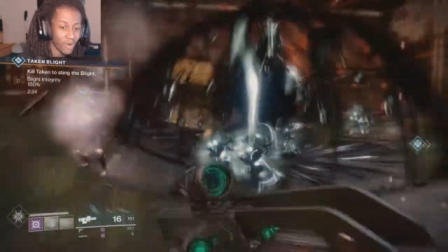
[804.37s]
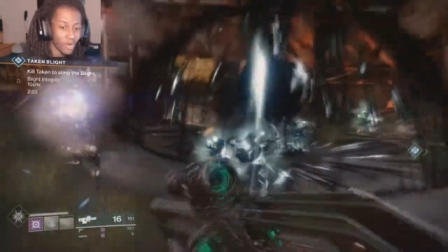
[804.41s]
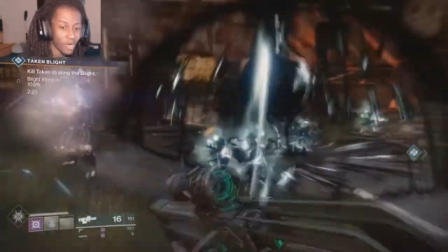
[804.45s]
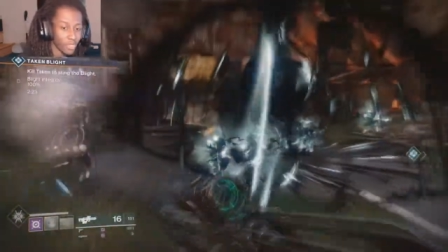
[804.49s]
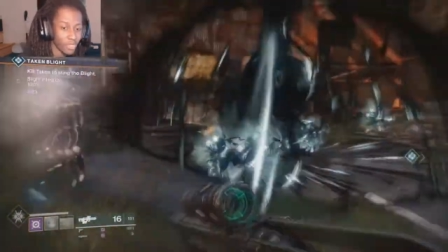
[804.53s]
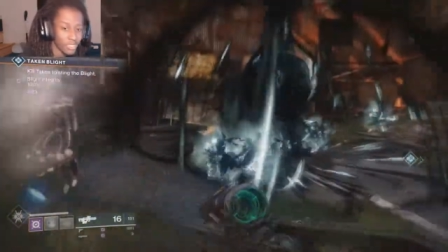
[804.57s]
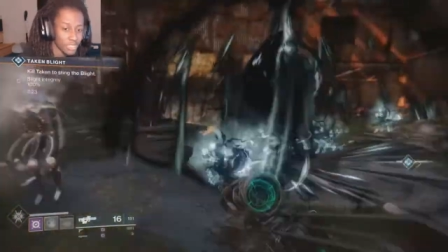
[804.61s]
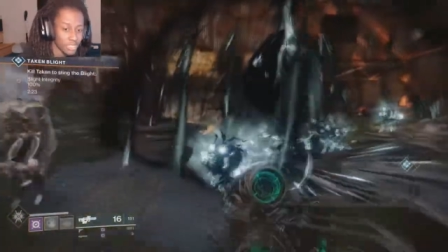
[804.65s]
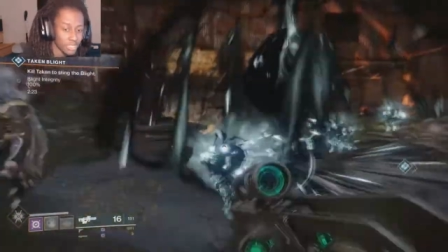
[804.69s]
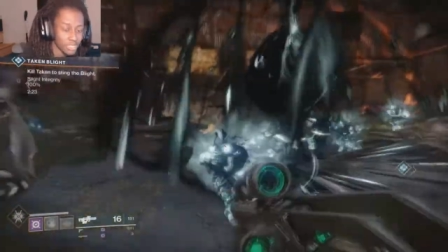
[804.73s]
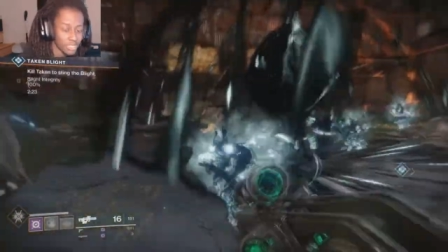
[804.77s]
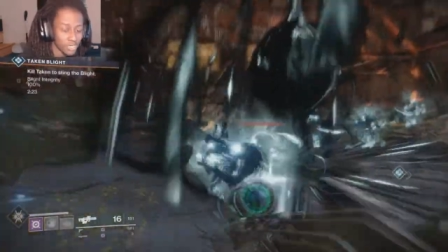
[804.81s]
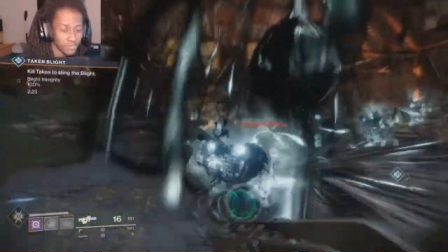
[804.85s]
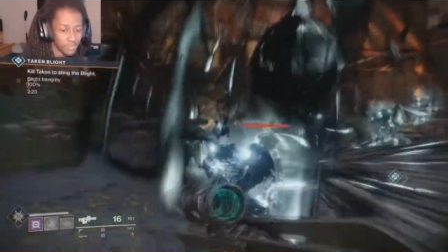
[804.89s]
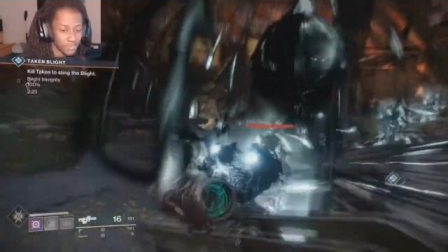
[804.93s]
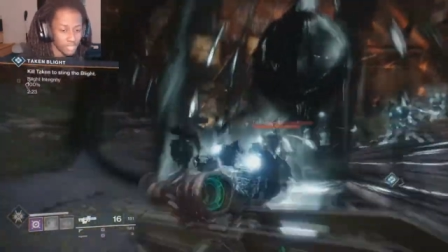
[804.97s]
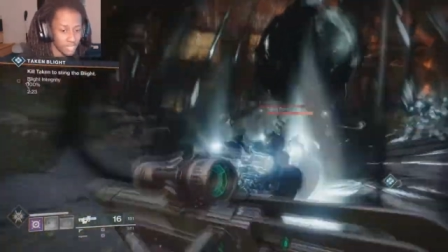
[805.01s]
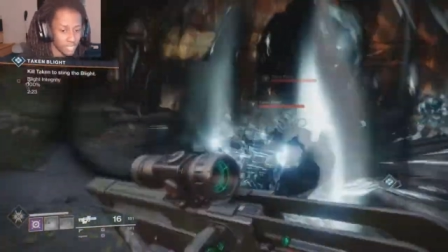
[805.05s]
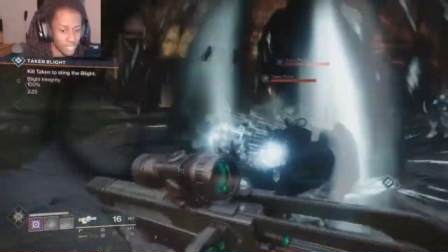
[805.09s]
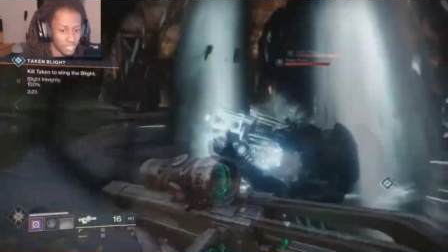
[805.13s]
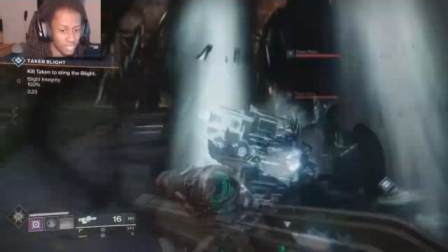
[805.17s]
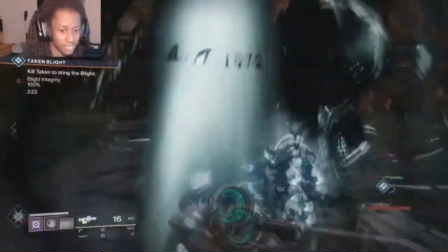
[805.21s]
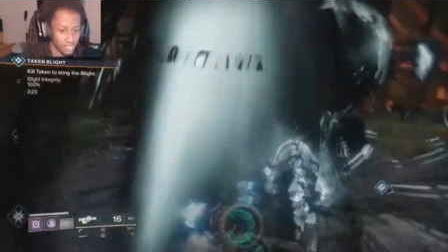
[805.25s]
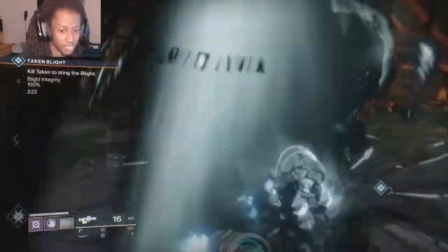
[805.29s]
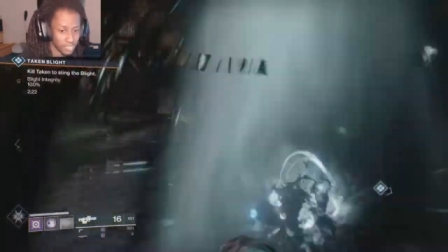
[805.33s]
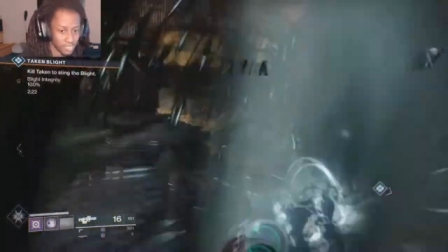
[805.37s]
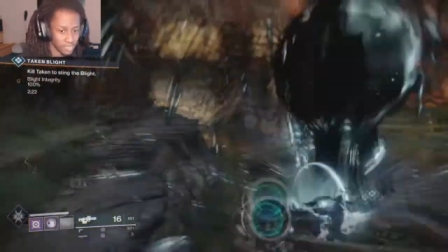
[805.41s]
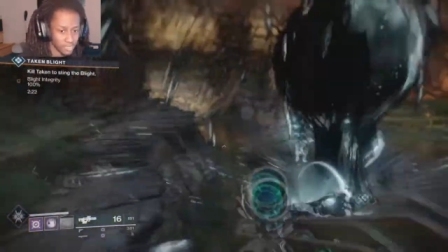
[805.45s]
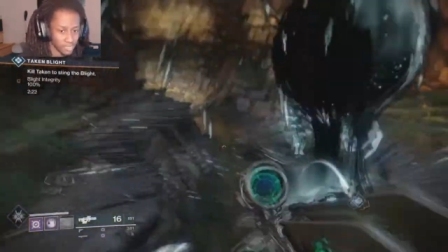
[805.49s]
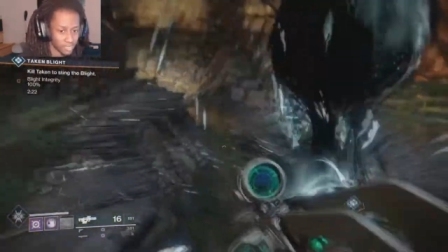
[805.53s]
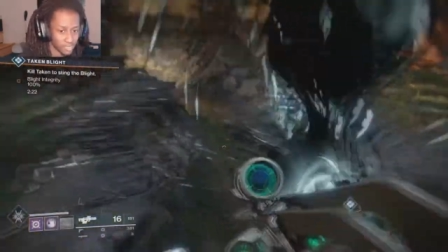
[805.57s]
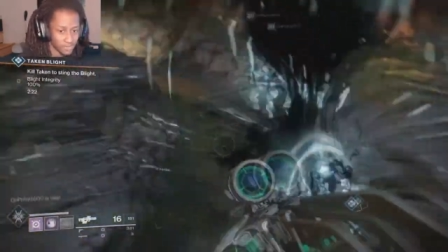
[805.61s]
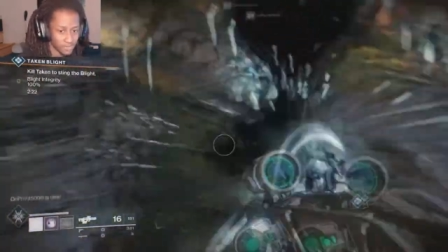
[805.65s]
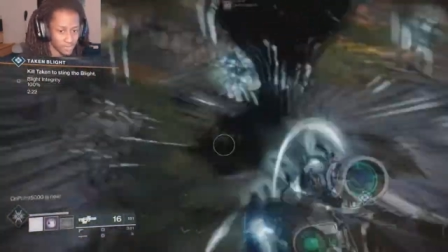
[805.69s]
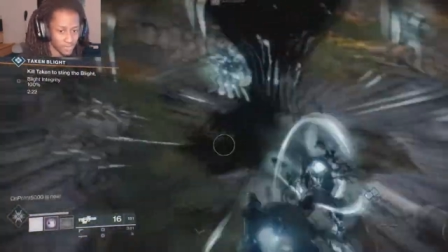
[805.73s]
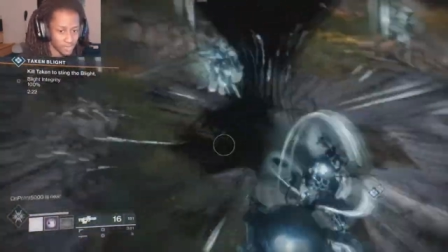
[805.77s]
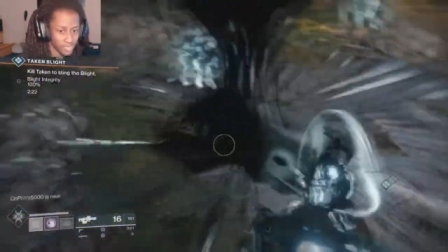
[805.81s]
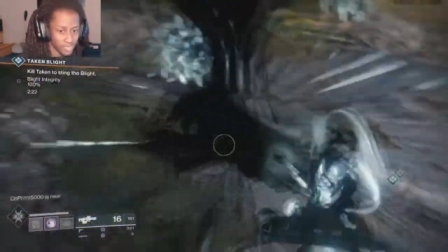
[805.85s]
all the subclasses.
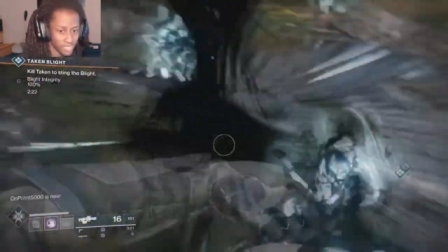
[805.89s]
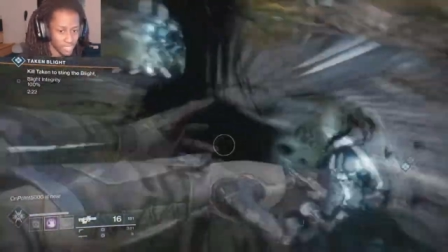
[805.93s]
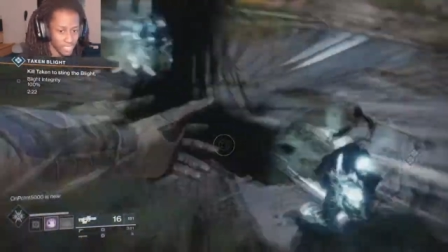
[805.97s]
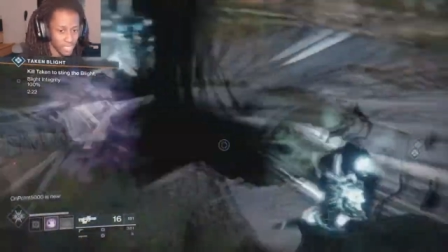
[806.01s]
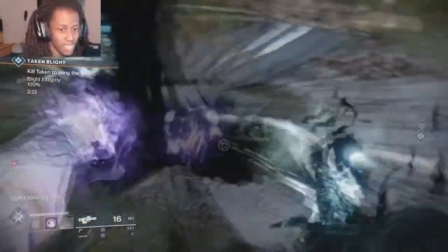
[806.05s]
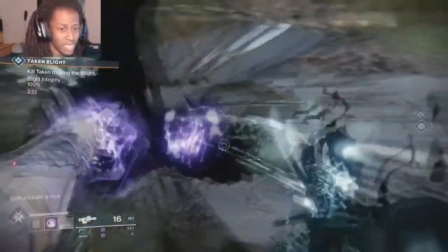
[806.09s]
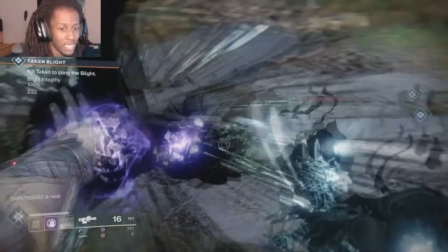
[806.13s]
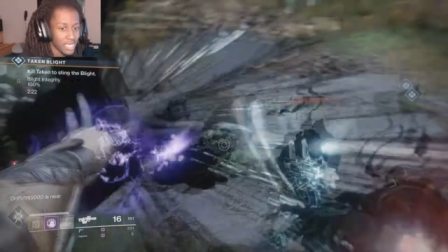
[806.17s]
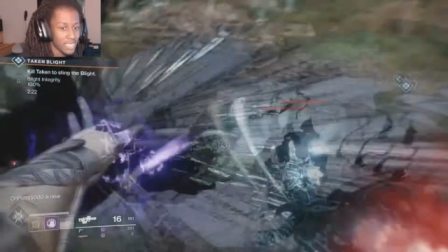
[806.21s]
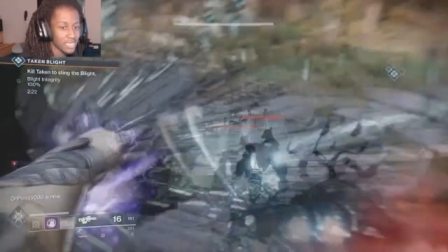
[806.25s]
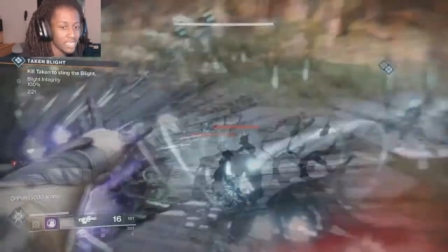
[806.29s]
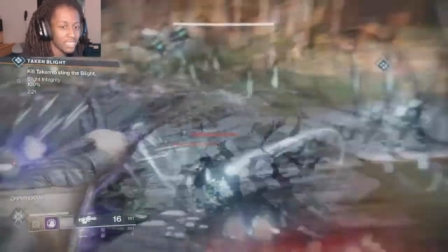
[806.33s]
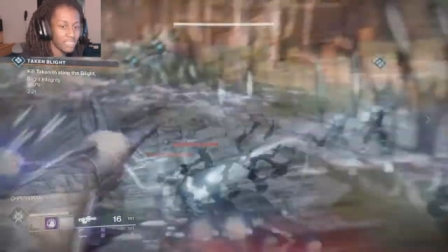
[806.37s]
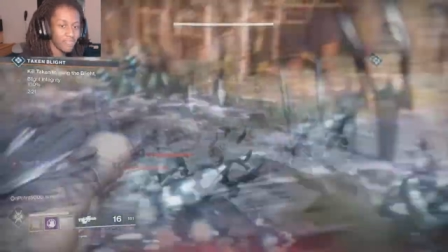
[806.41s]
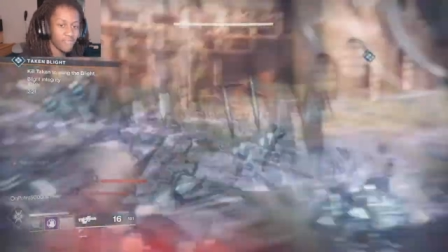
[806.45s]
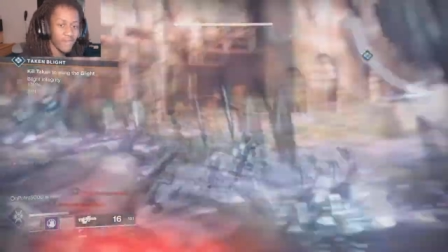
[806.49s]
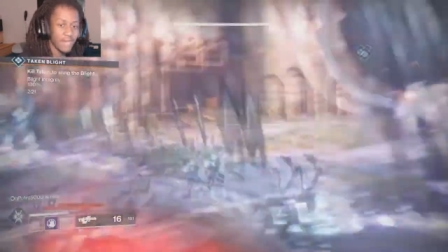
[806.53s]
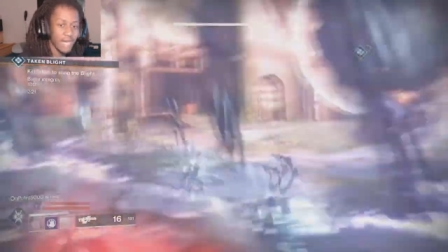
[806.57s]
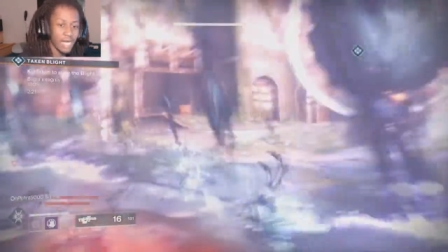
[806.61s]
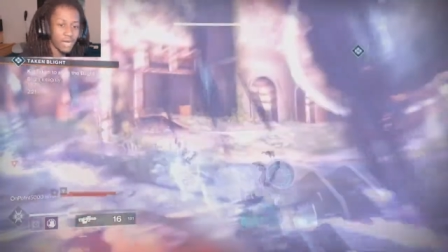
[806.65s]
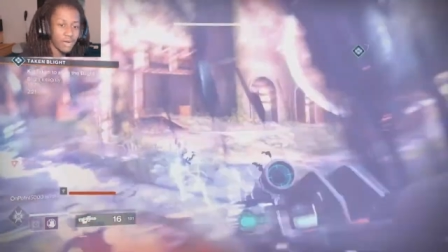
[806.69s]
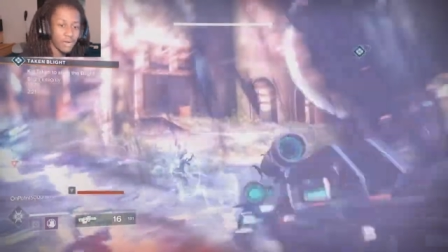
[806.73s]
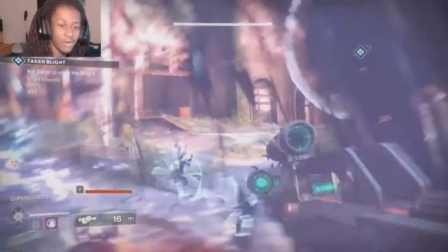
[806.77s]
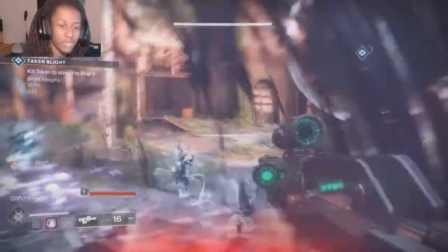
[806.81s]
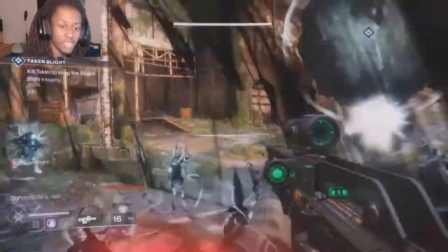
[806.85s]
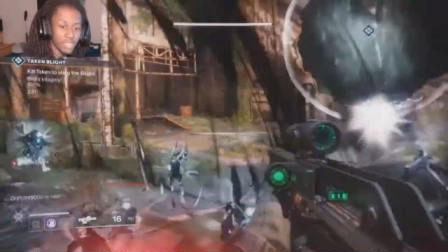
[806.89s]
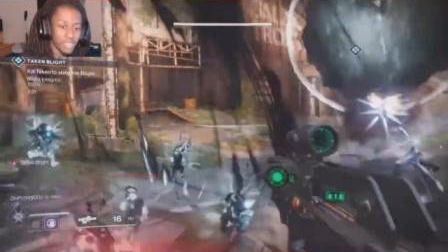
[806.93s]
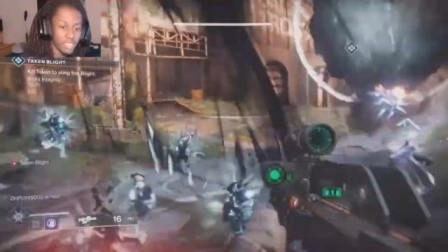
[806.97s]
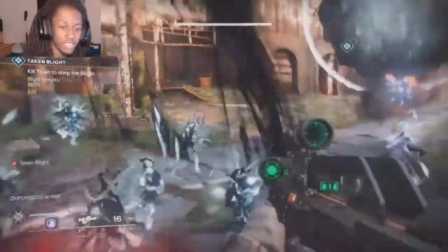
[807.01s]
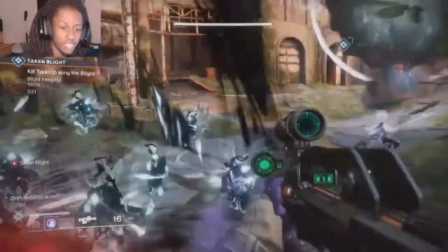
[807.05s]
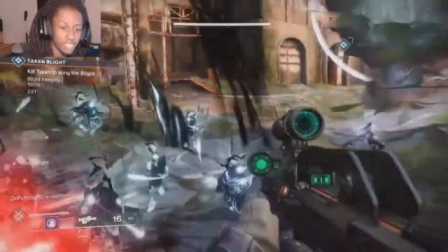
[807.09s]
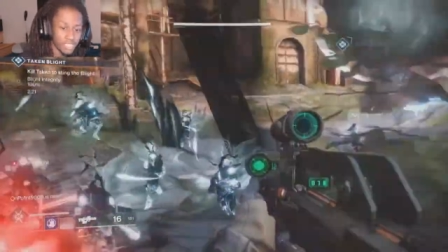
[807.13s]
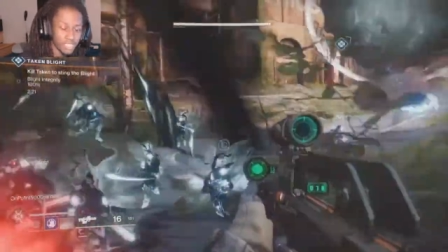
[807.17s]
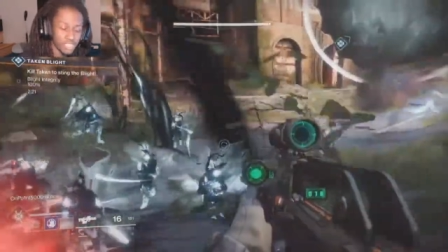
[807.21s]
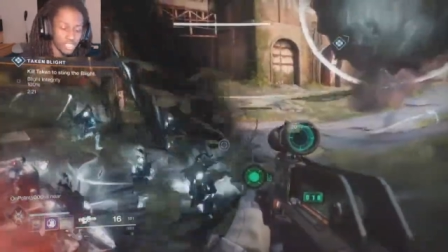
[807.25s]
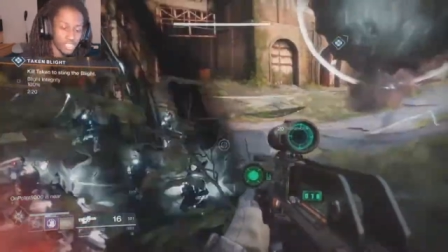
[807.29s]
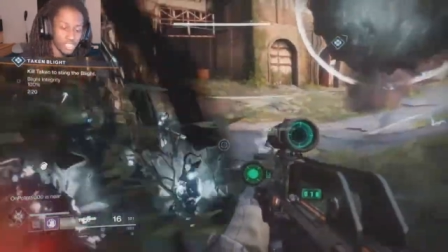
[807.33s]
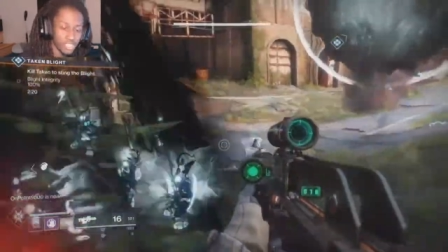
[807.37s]
Devour
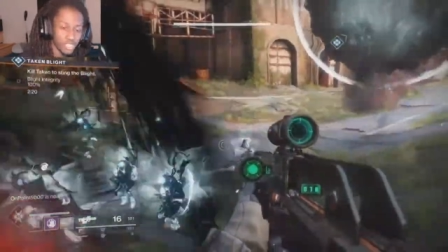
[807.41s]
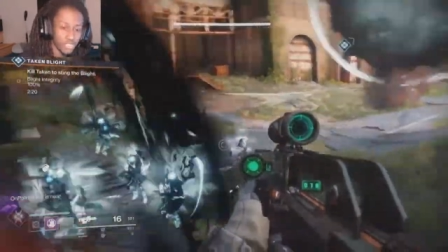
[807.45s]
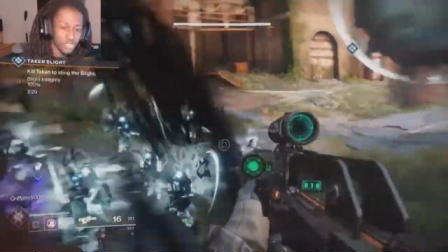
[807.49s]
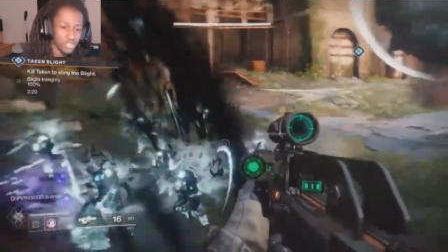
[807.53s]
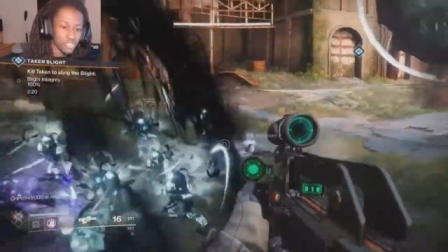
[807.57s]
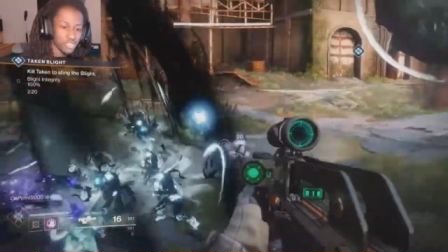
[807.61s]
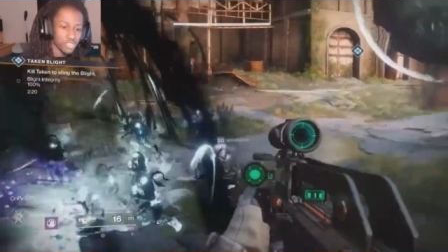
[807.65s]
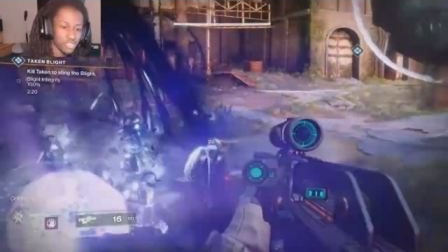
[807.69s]
is just so